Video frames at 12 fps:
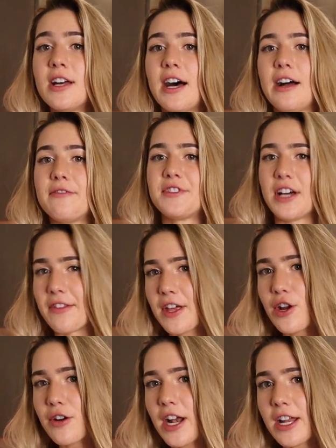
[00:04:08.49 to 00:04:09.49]
I've done that
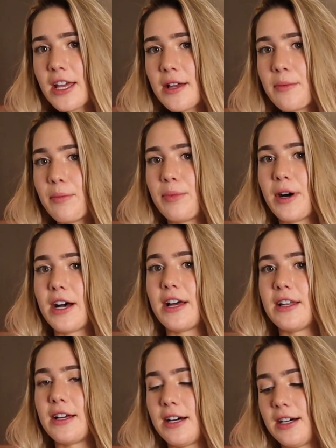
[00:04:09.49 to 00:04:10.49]
already,
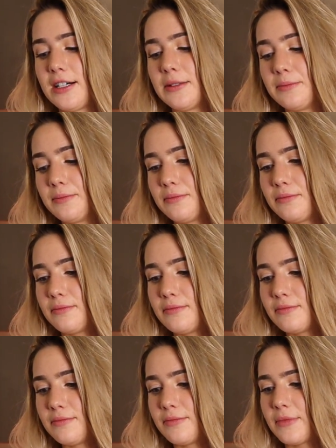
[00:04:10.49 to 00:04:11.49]
but
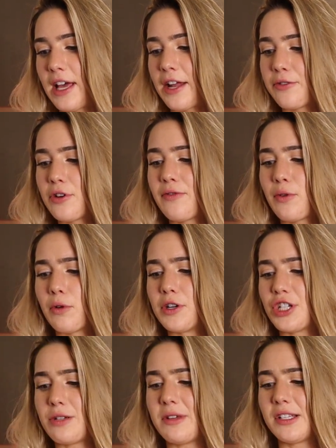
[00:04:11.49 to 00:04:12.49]
I don't know if
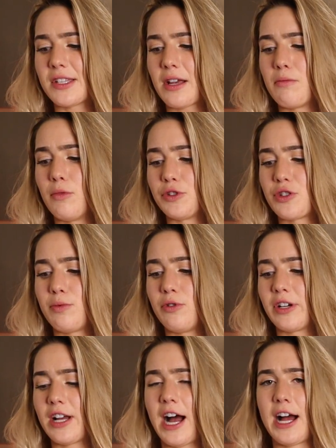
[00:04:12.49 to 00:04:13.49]
orgy means like
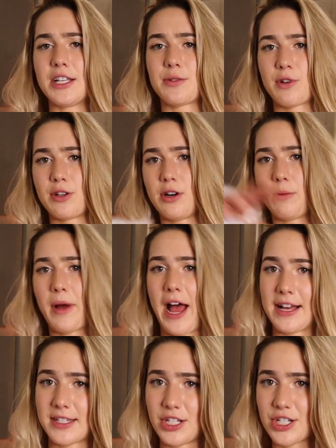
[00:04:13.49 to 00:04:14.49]
multiple guys where you all
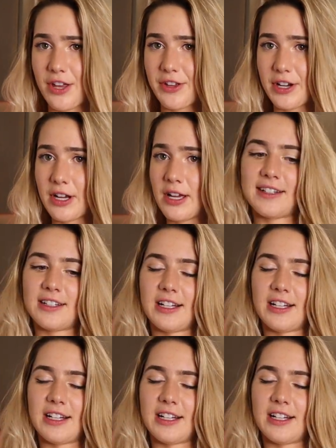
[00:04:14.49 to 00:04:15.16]
pass each other.